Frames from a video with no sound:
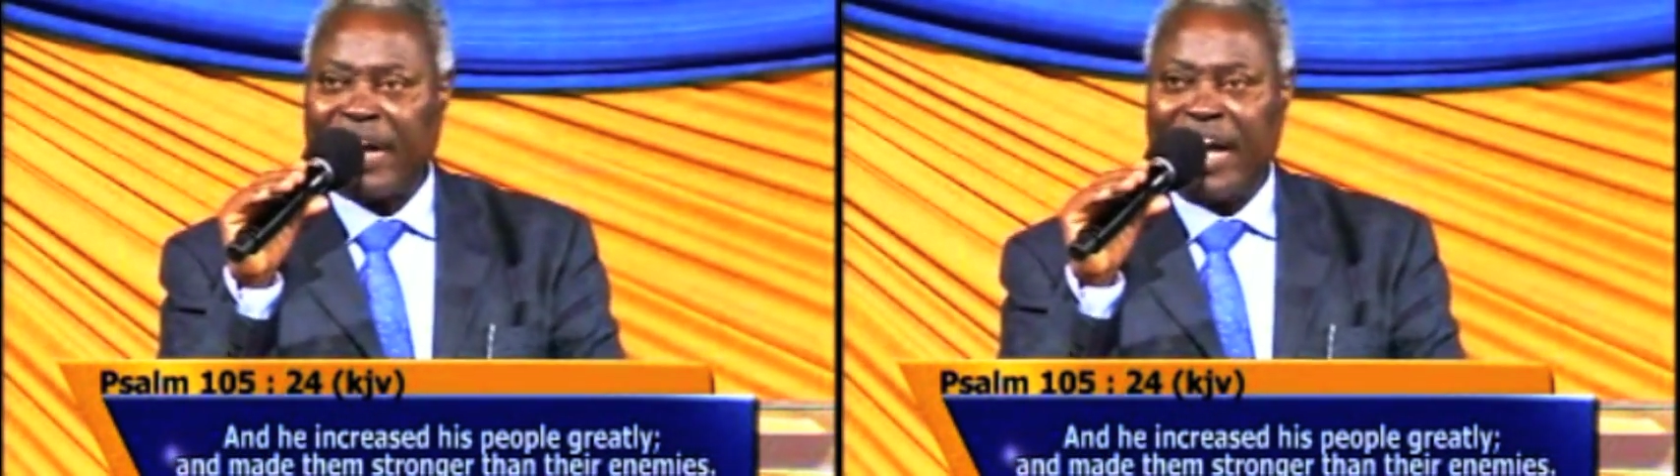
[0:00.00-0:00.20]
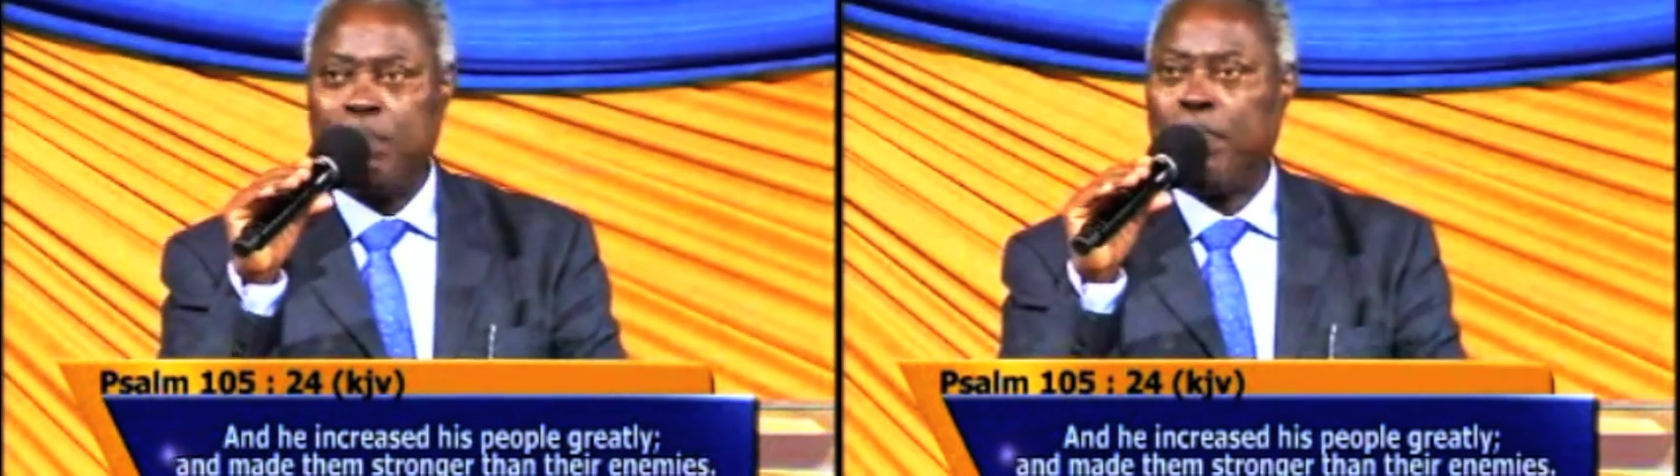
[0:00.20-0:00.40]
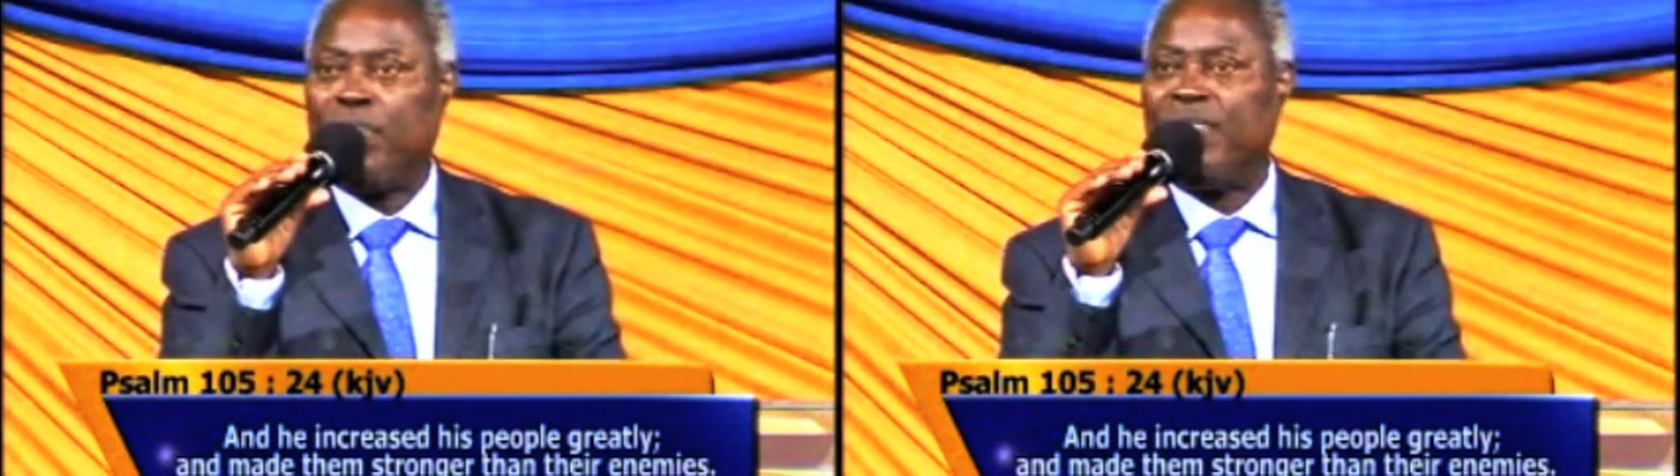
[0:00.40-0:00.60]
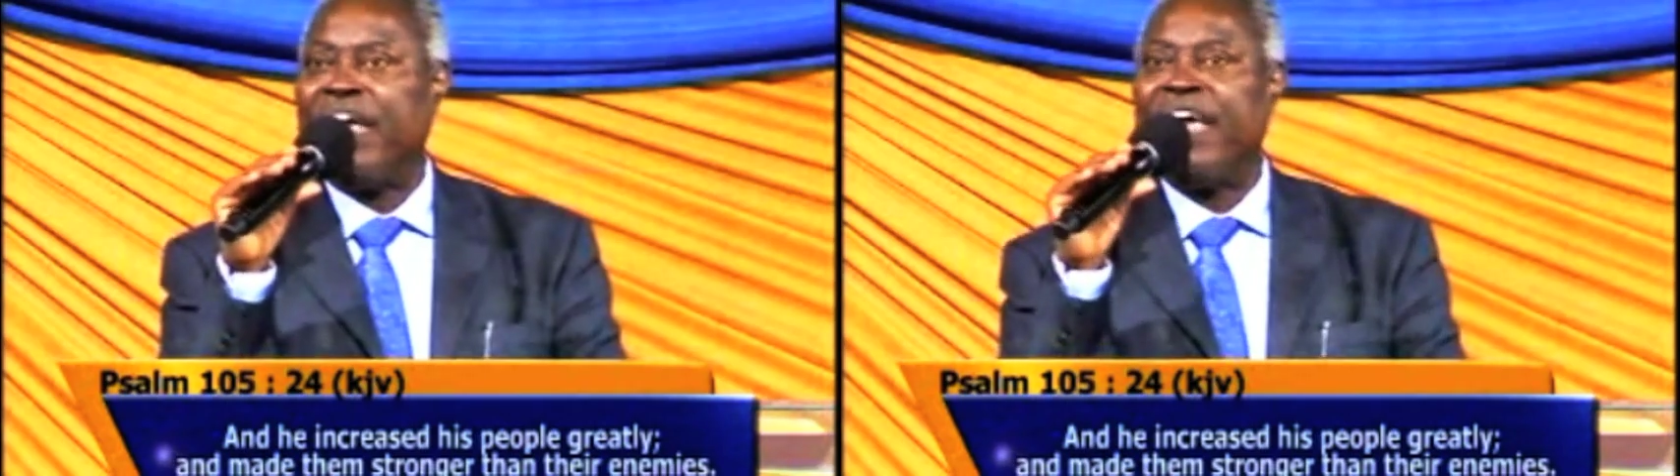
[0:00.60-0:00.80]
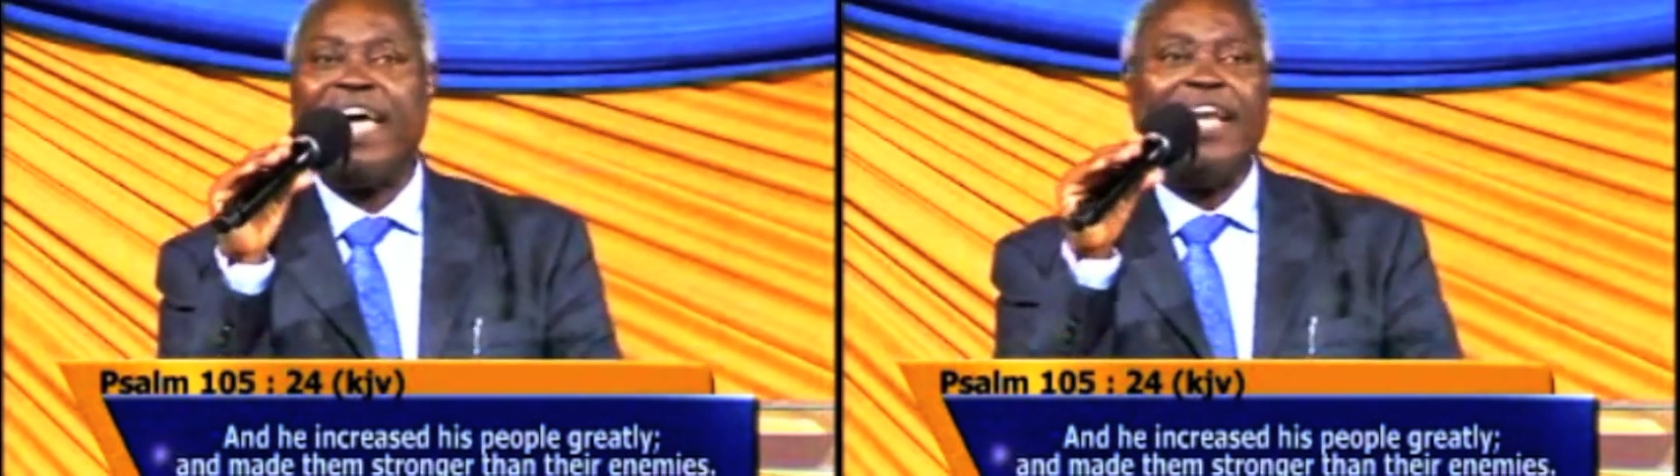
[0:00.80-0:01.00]
camp of
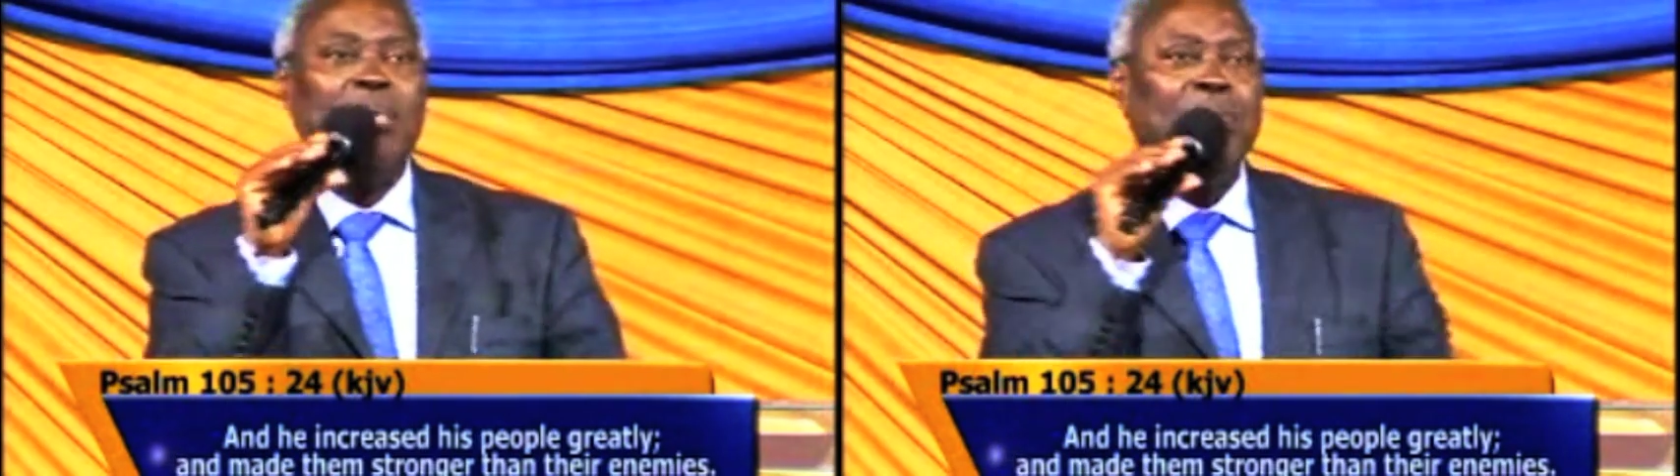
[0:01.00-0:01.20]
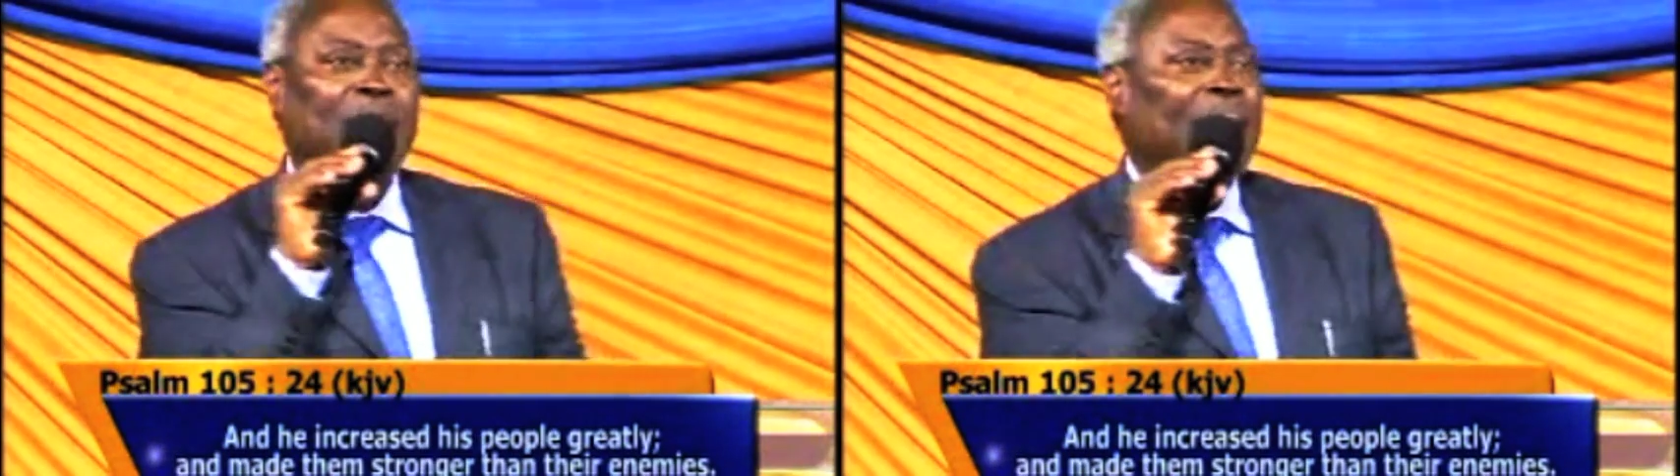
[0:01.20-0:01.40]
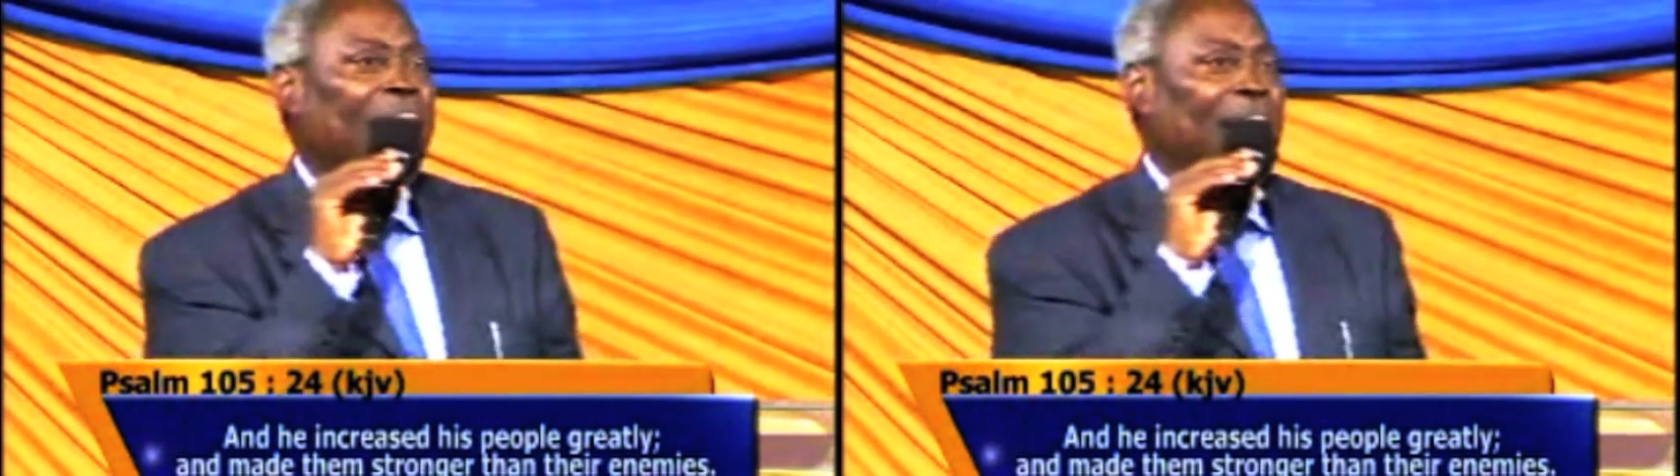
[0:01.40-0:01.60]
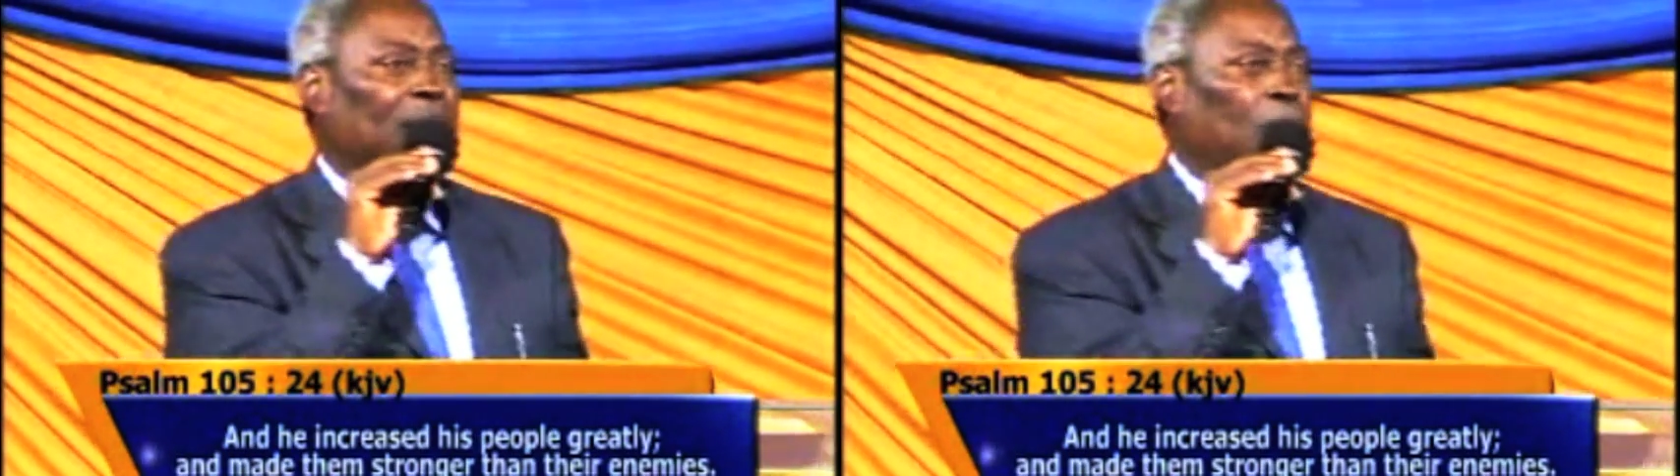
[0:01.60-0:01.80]
the enemy and the